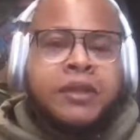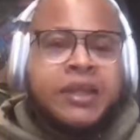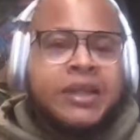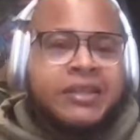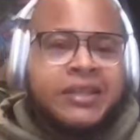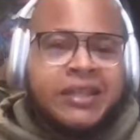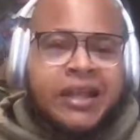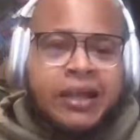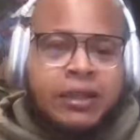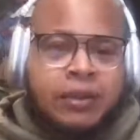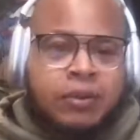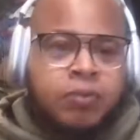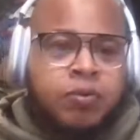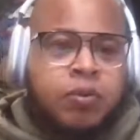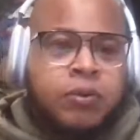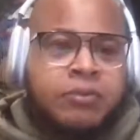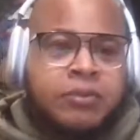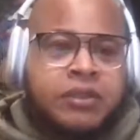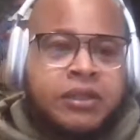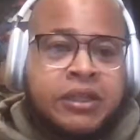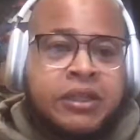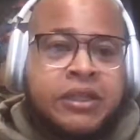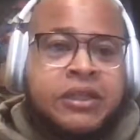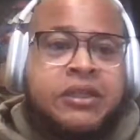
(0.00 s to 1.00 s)
but that's not the
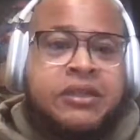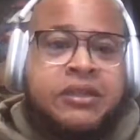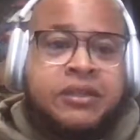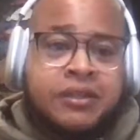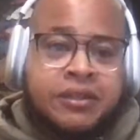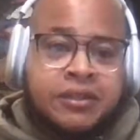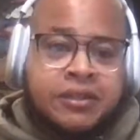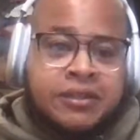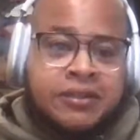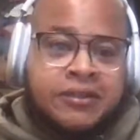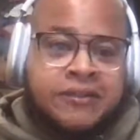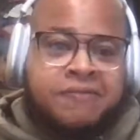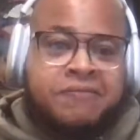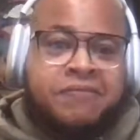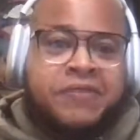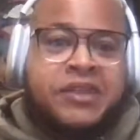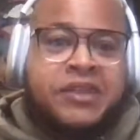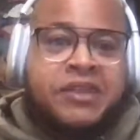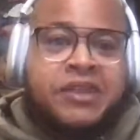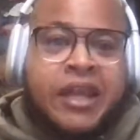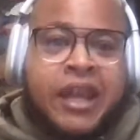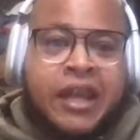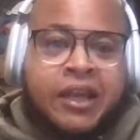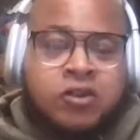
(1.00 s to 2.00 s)
premise of this
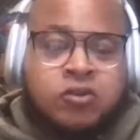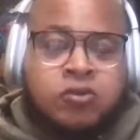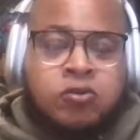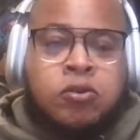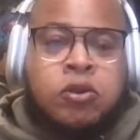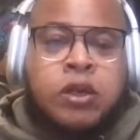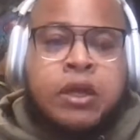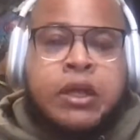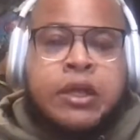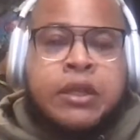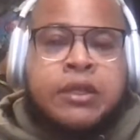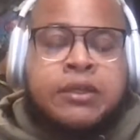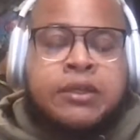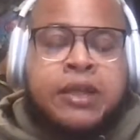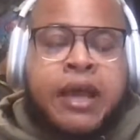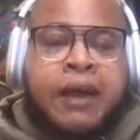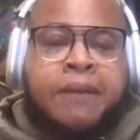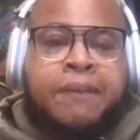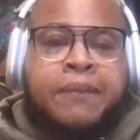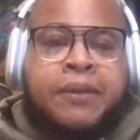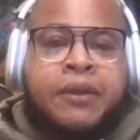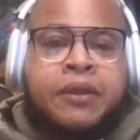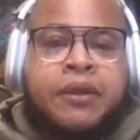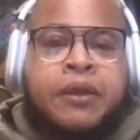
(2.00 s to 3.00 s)
actual
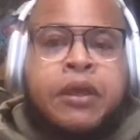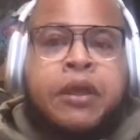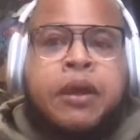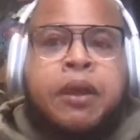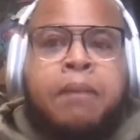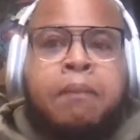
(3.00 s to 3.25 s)
topic.